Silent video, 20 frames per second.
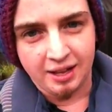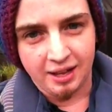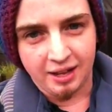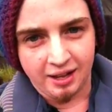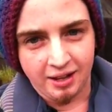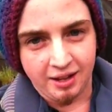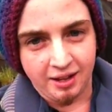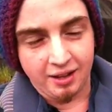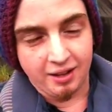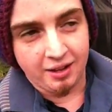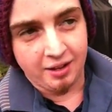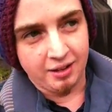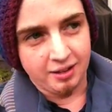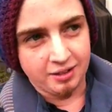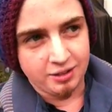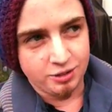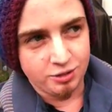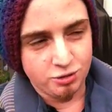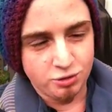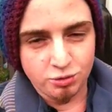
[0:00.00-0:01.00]

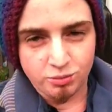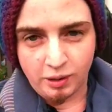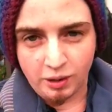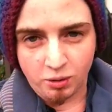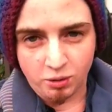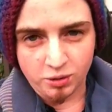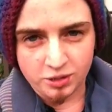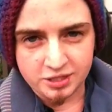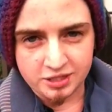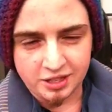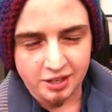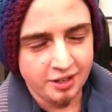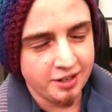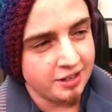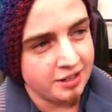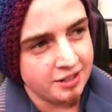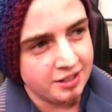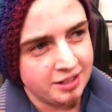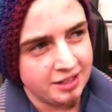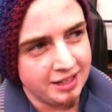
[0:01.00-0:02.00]
to my horse son
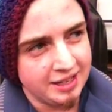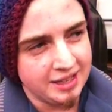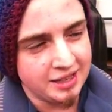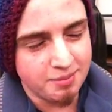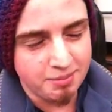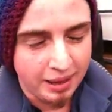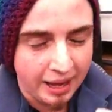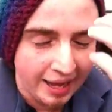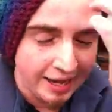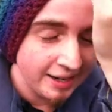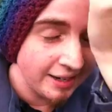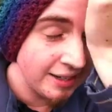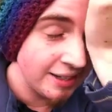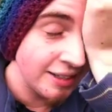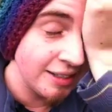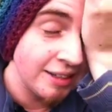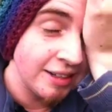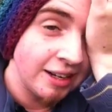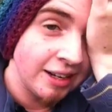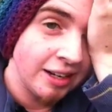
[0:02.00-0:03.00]
and clean the paddock
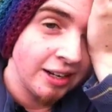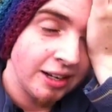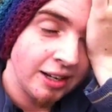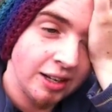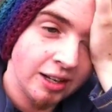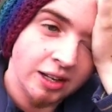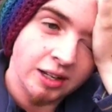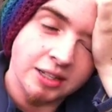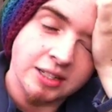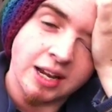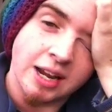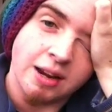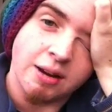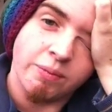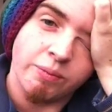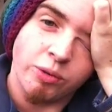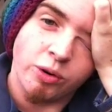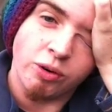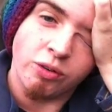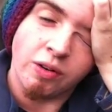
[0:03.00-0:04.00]
and take
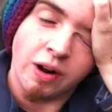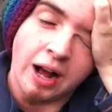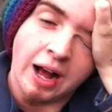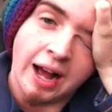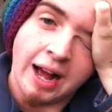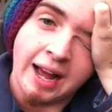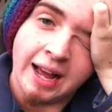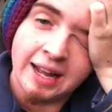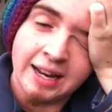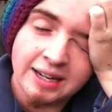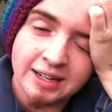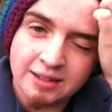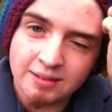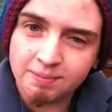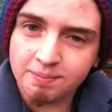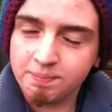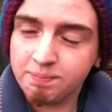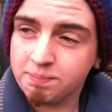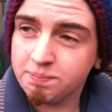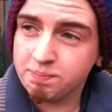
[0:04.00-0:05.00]
him for a ride
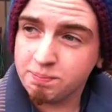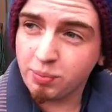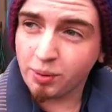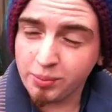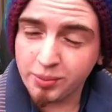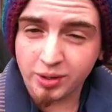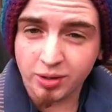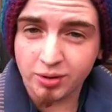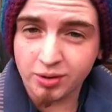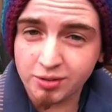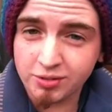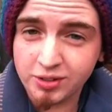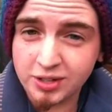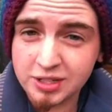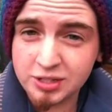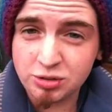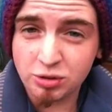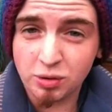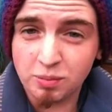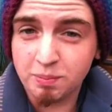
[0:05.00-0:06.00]
and probably go to the
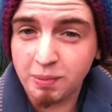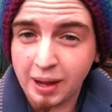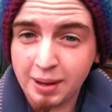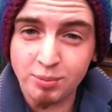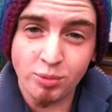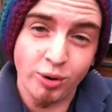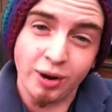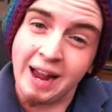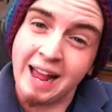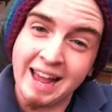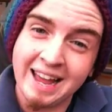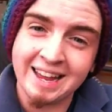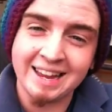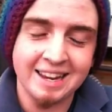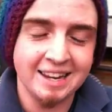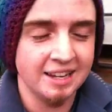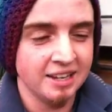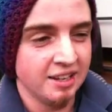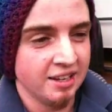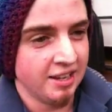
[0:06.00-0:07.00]
feed store and buy more hay.